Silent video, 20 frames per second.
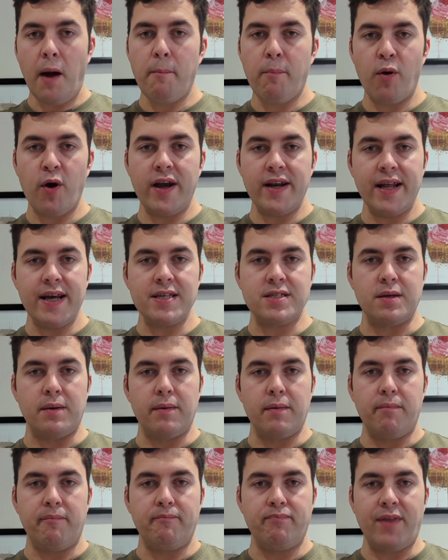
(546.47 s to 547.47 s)
pretty
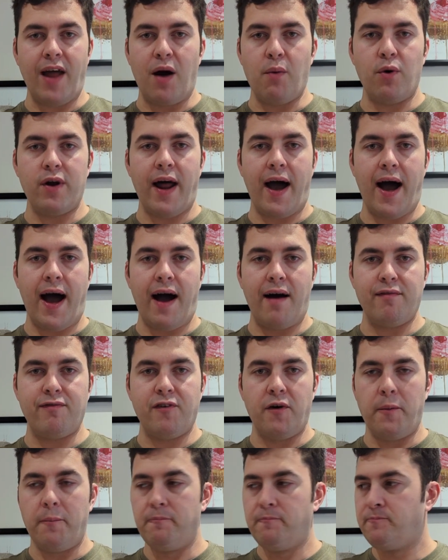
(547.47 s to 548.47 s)
decent. Now, would I have